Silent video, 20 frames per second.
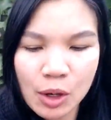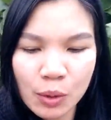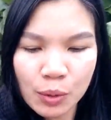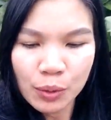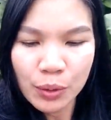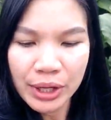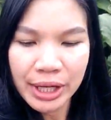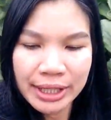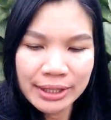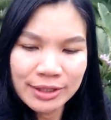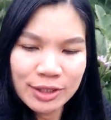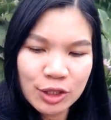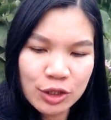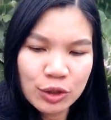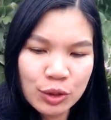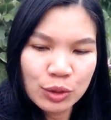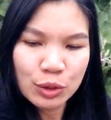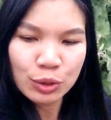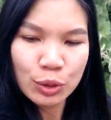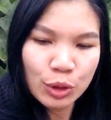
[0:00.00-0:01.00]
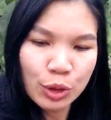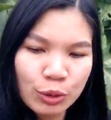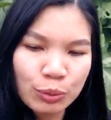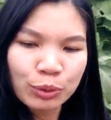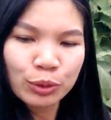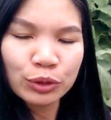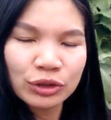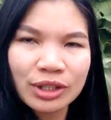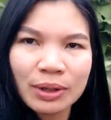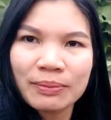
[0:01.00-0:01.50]
going to
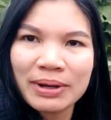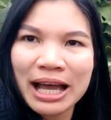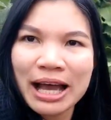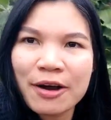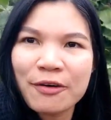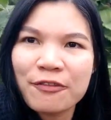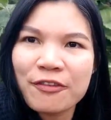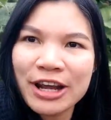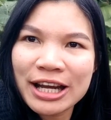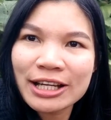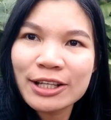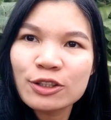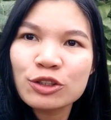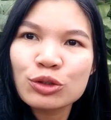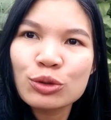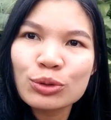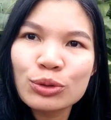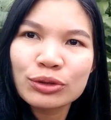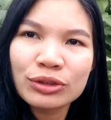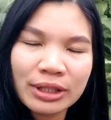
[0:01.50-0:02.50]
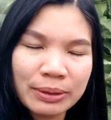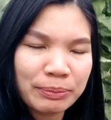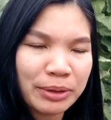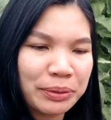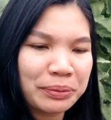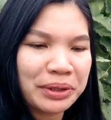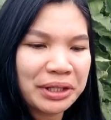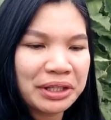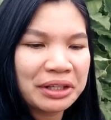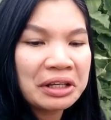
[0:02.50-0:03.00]
pull them out very soon,
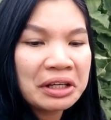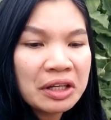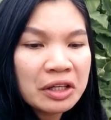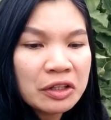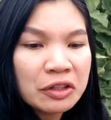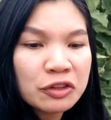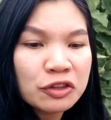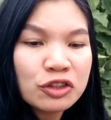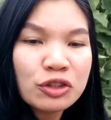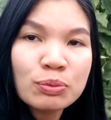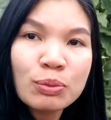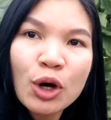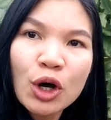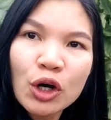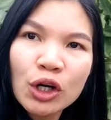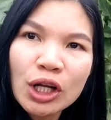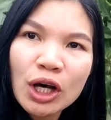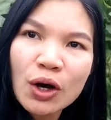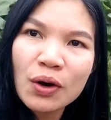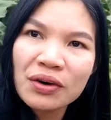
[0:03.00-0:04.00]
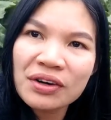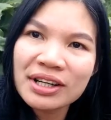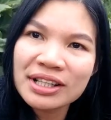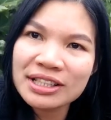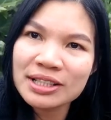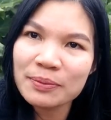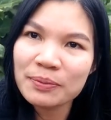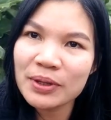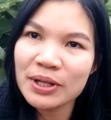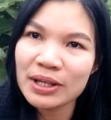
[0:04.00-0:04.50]
maybe tomorrow,
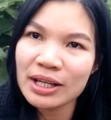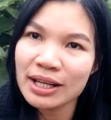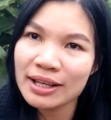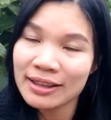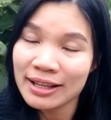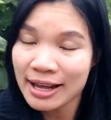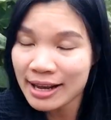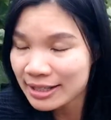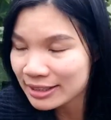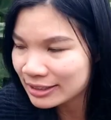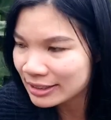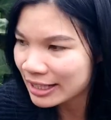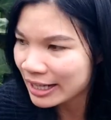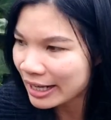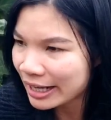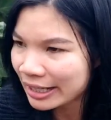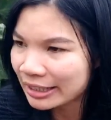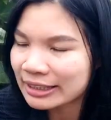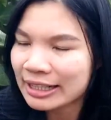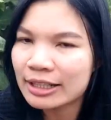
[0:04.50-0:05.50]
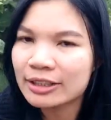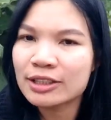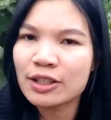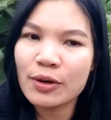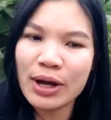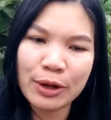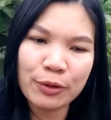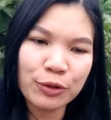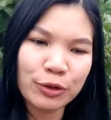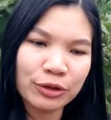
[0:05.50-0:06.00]
something like that, and
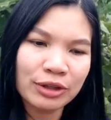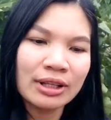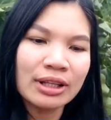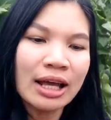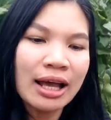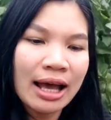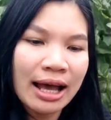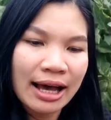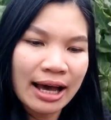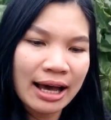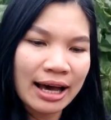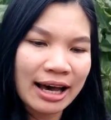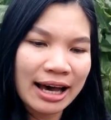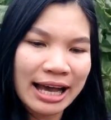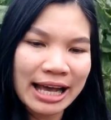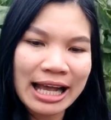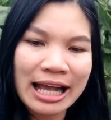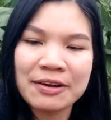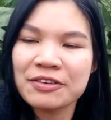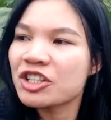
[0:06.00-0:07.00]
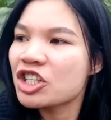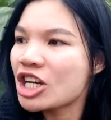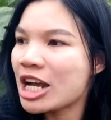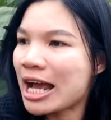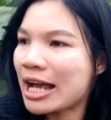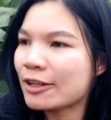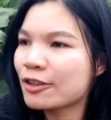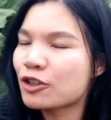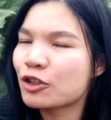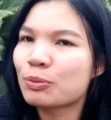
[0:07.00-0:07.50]
so I will have a
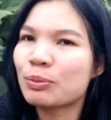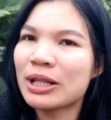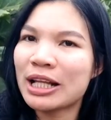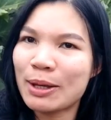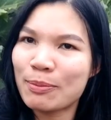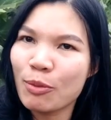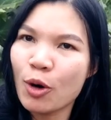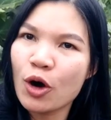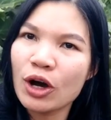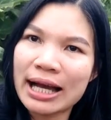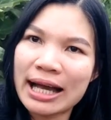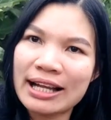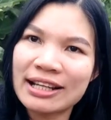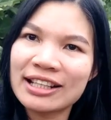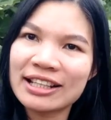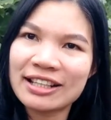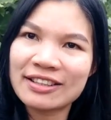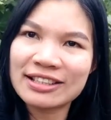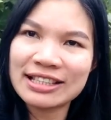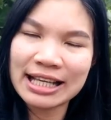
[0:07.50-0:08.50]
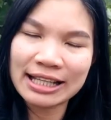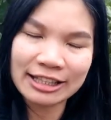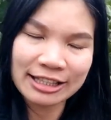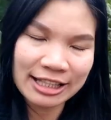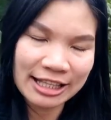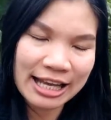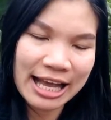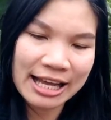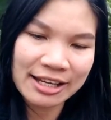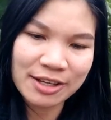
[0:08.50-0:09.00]
chance to plant more garlic in that
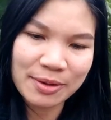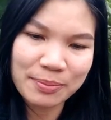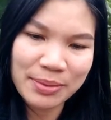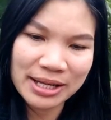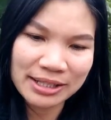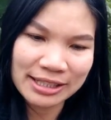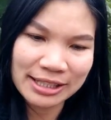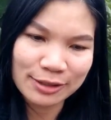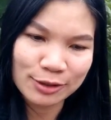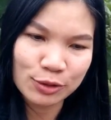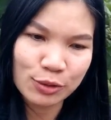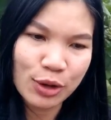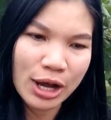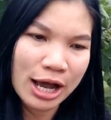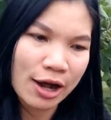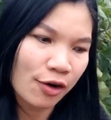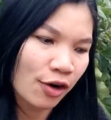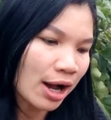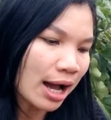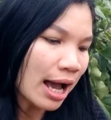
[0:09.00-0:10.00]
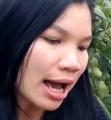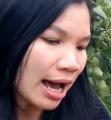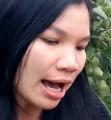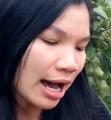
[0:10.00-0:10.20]
garden bed as well.